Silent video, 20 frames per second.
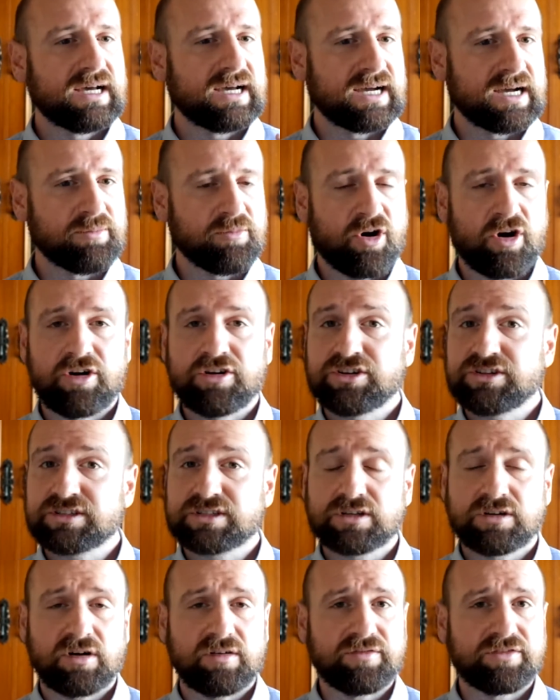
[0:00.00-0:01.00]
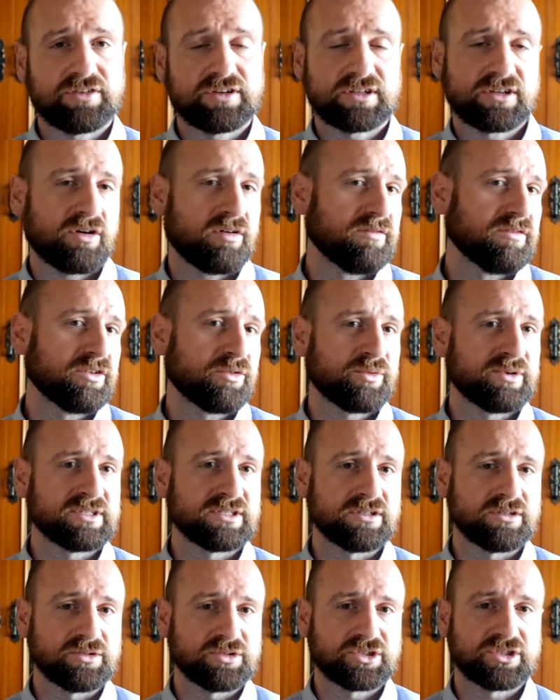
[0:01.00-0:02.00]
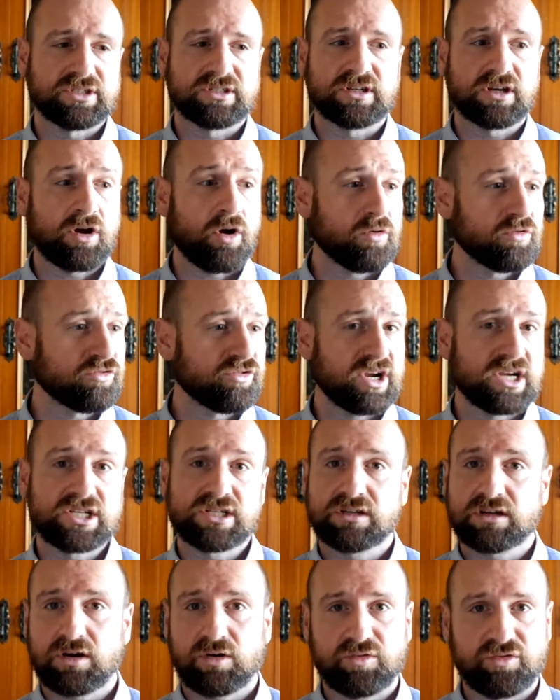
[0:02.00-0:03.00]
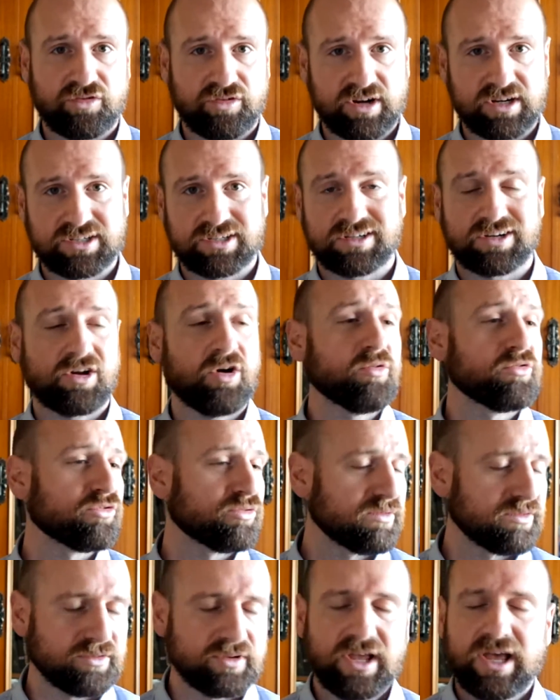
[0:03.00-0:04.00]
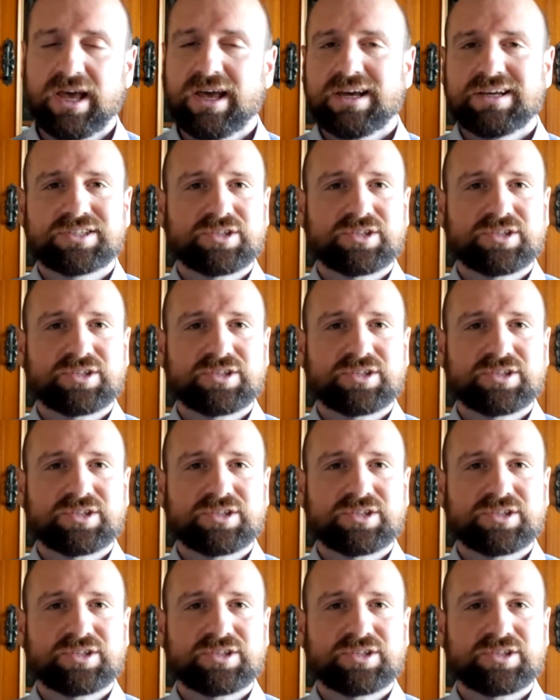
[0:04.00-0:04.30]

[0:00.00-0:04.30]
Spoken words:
origins of conflict, conflict resolution, enculturation, acculturation, cultural influence.